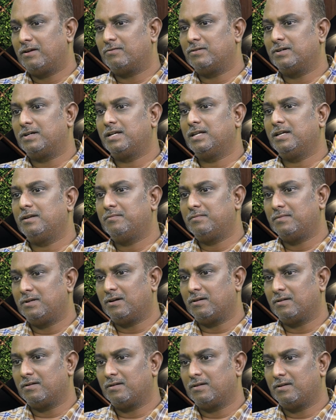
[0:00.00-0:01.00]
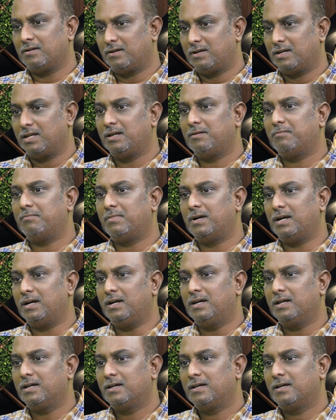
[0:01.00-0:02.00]
our team
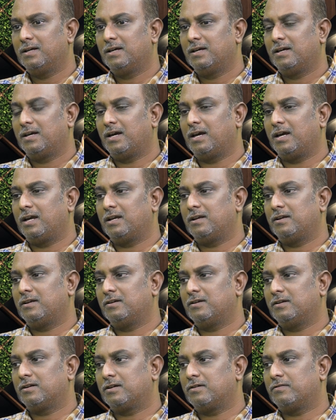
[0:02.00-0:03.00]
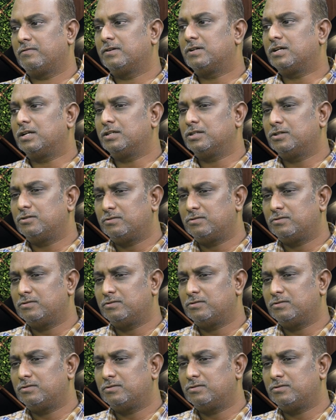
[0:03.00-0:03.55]
built, and for 3